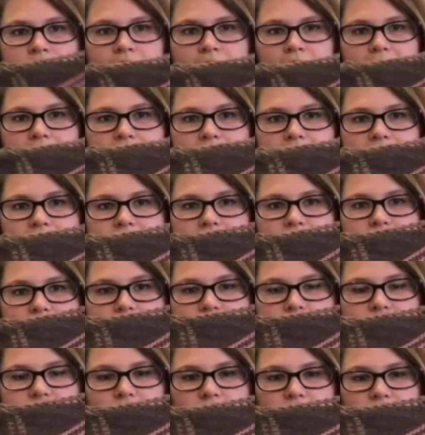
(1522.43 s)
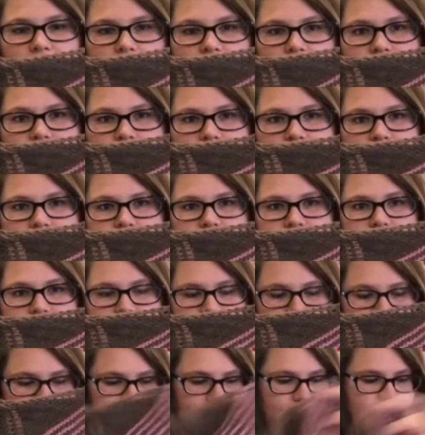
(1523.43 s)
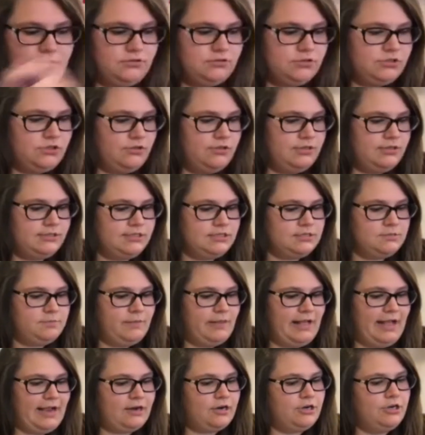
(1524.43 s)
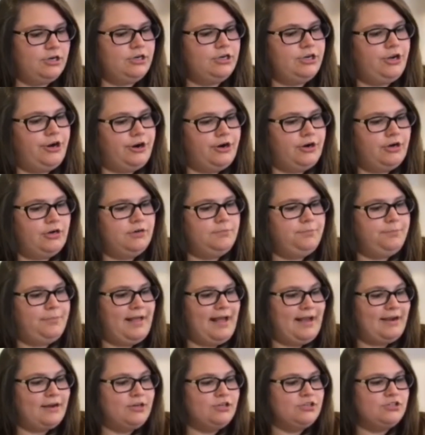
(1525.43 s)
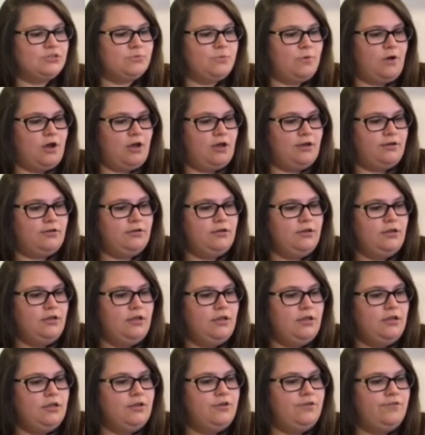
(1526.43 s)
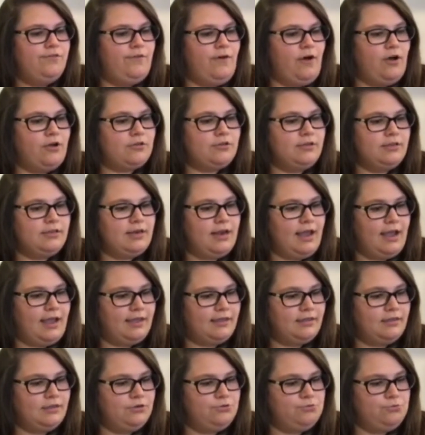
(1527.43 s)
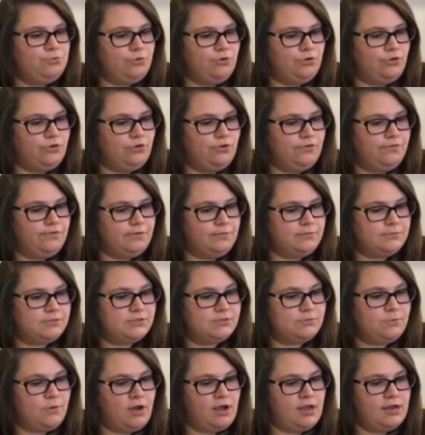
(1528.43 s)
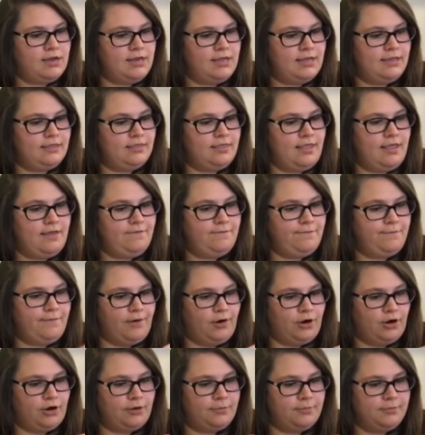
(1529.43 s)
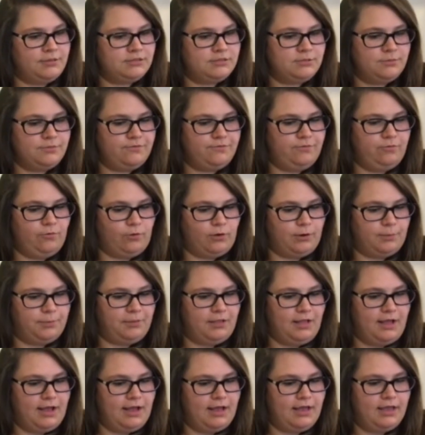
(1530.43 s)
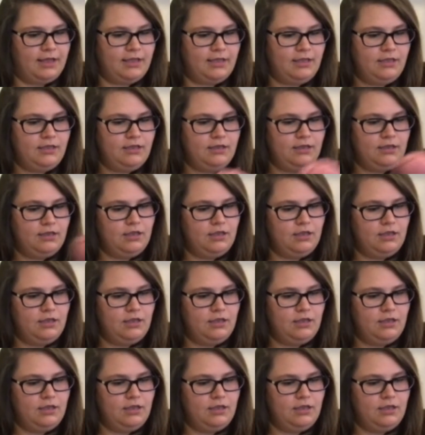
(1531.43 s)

I love this shawl and how it's going to turn out. So this is Blacker Swan Falkland Island wool from Swan Inlet Farm. It's a 4-ply.